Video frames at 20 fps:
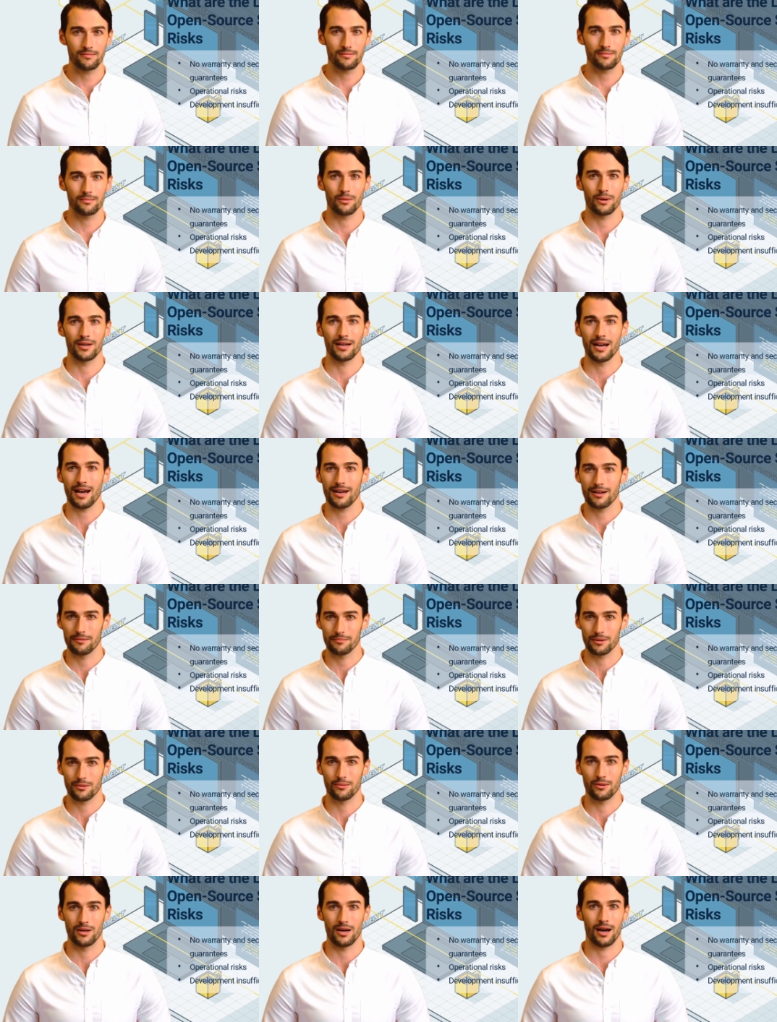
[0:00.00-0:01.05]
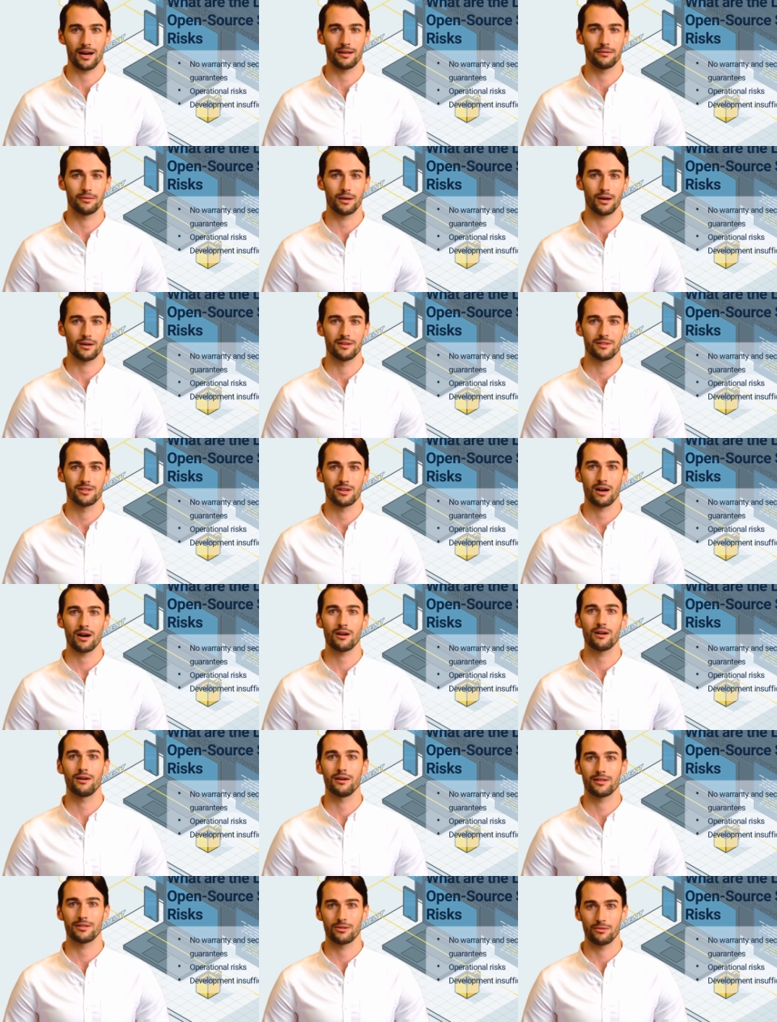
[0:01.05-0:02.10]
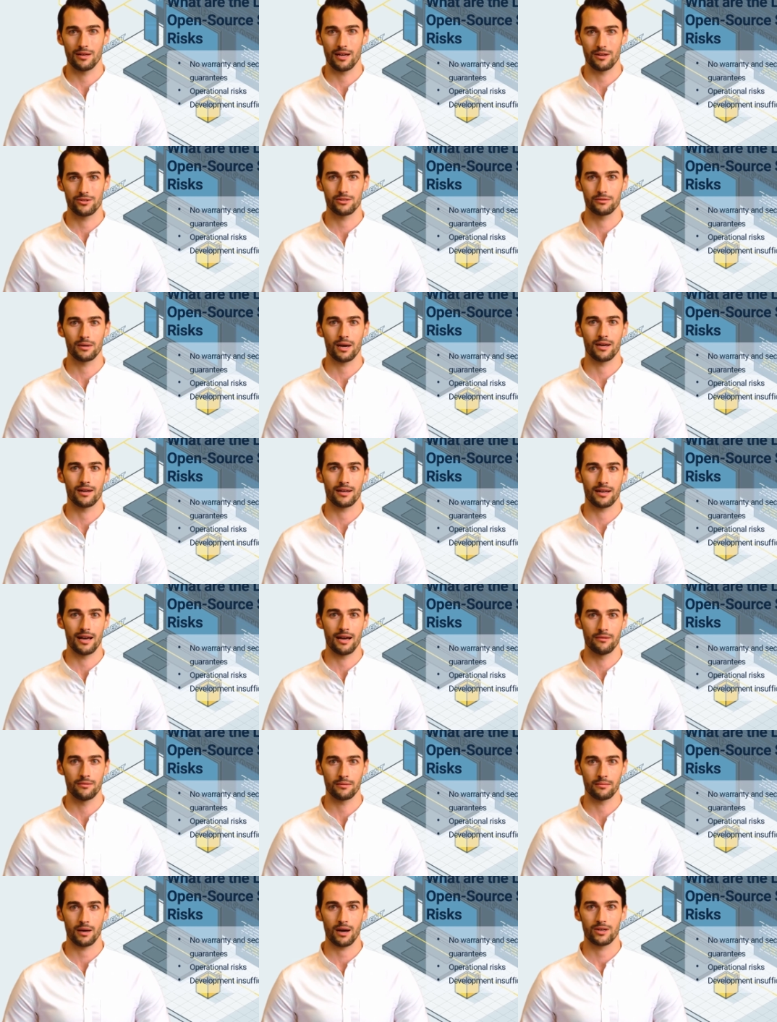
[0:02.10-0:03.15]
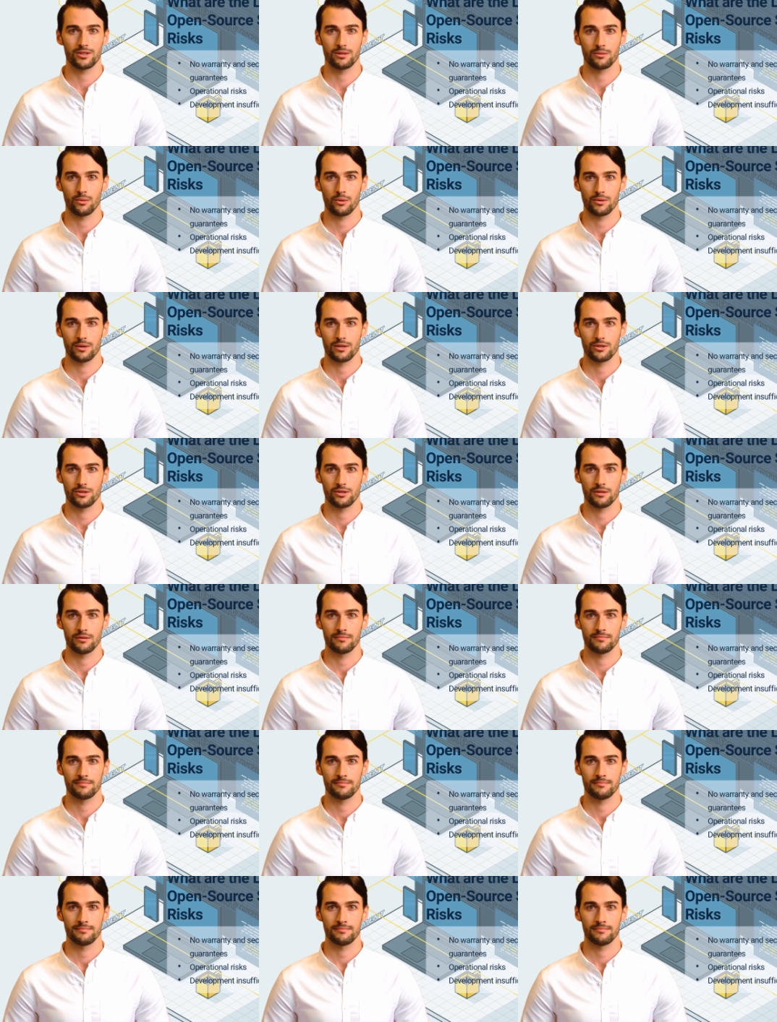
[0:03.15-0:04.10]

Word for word: but cannot be relied upon entirely to have spotted every possible issue.